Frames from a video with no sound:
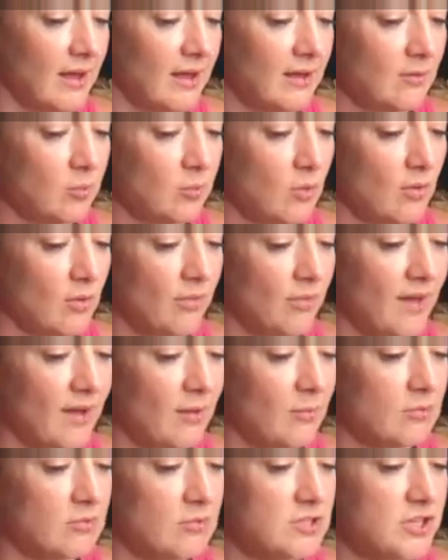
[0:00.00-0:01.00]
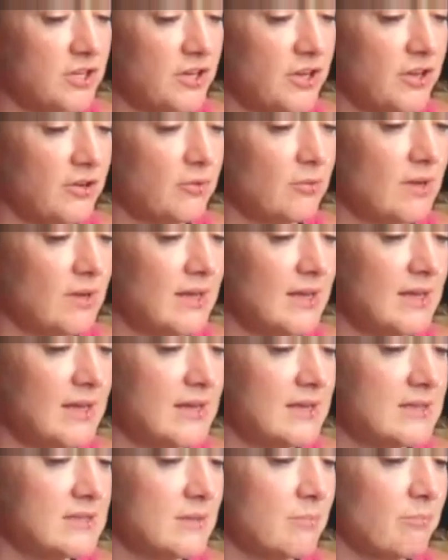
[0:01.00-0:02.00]
and what that will do
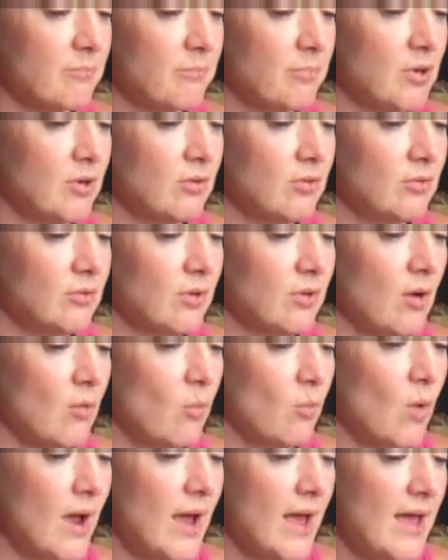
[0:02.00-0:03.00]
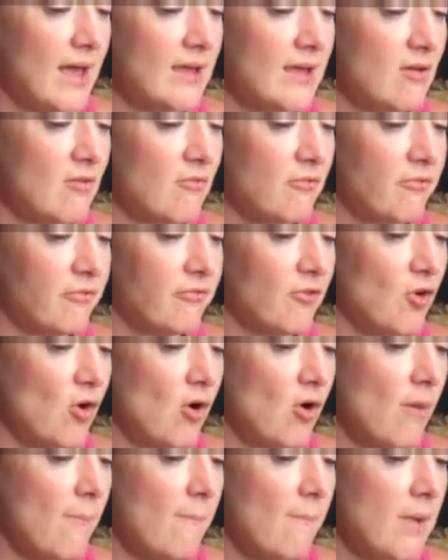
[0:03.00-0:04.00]
is pull away
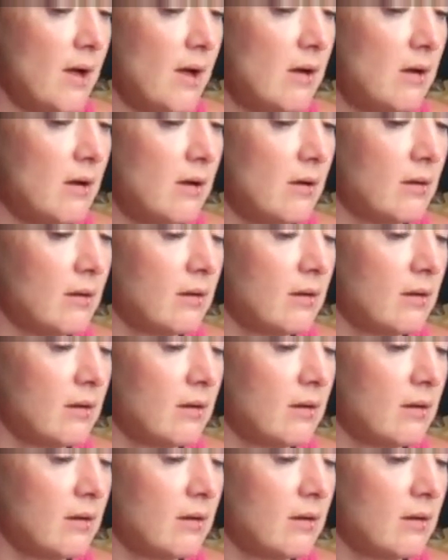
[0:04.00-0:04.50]
from